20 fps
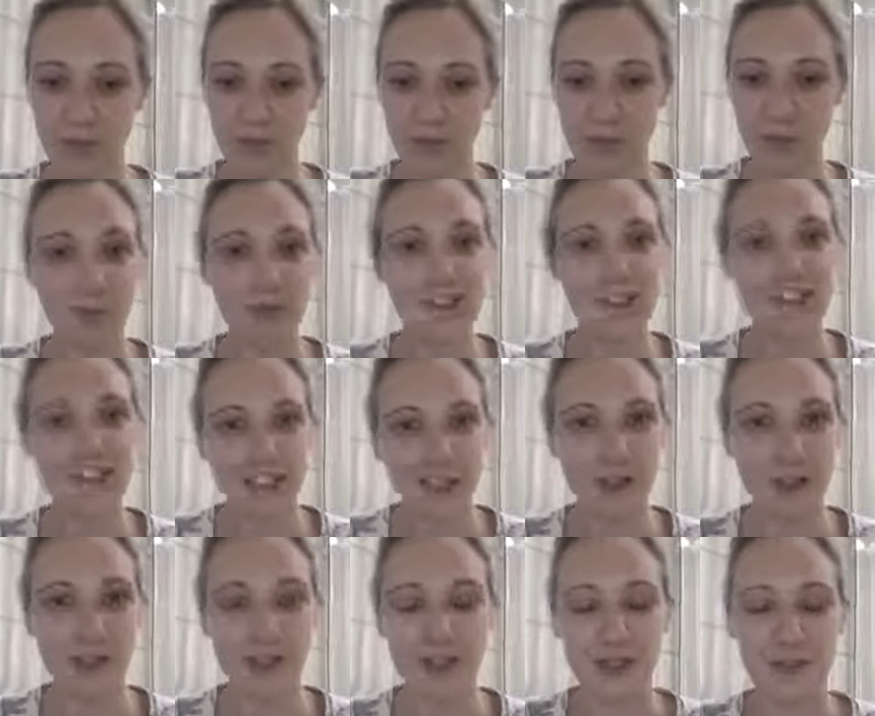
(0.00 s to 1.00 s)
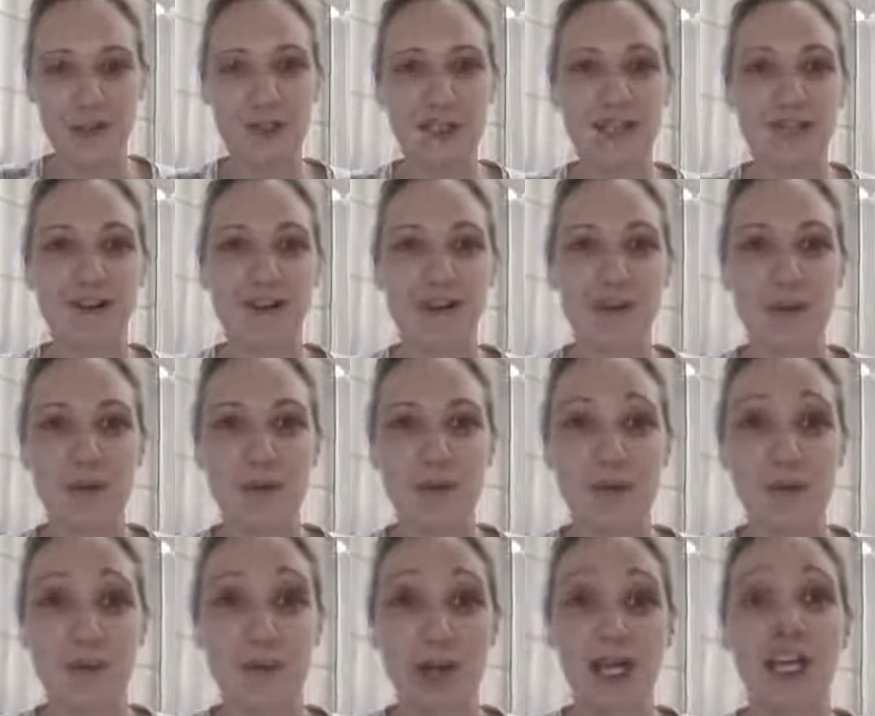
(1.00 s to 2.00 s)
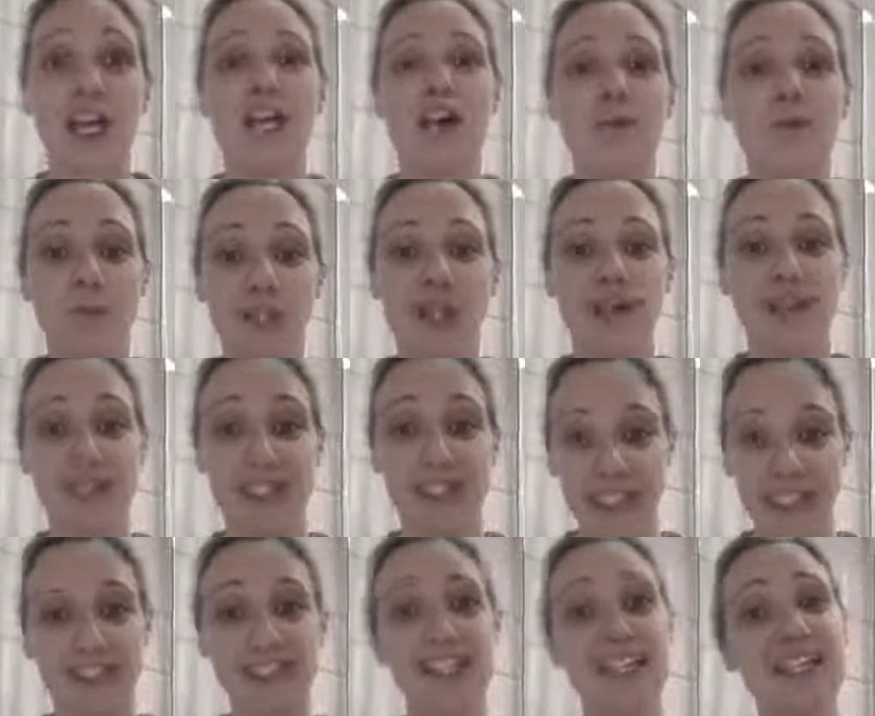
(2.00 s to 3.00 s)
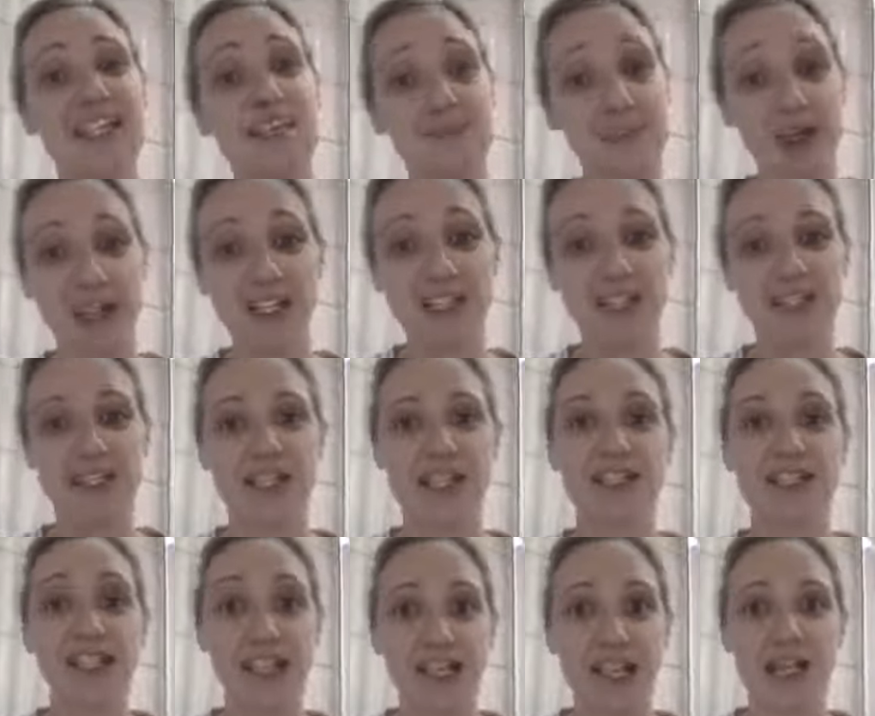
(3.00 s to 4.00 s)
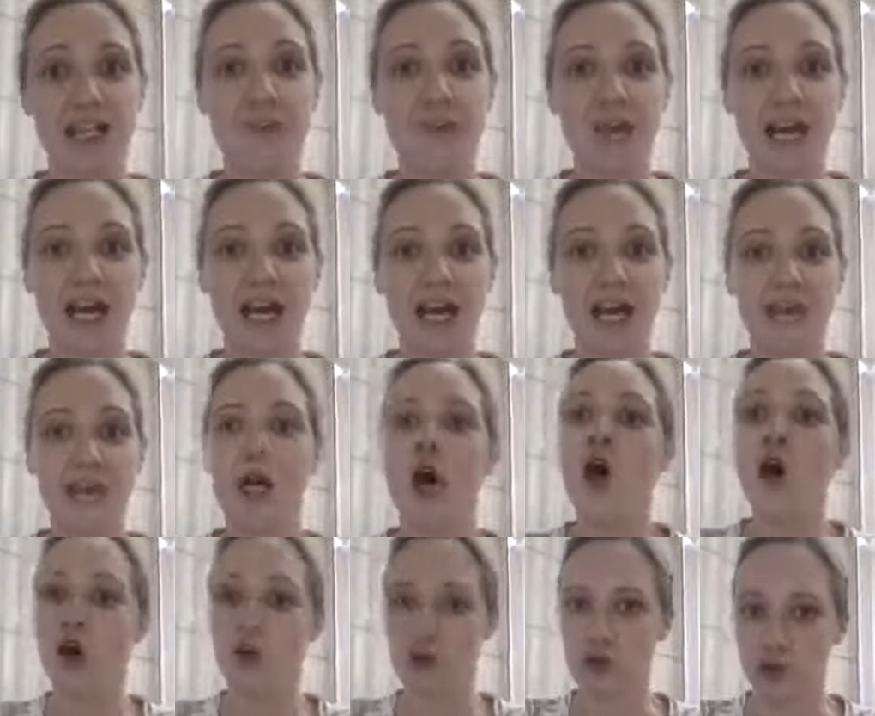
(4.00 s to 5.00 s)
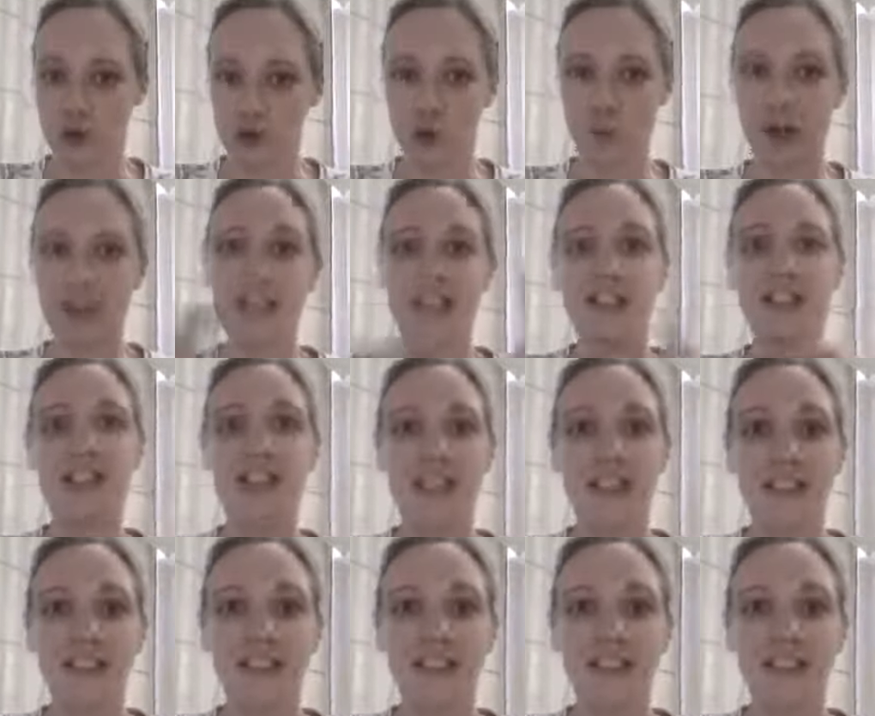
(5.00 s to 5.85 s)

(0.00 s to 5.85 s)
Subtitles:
which is another assumption a lot of people make, because they see an event and they label it as traumatic,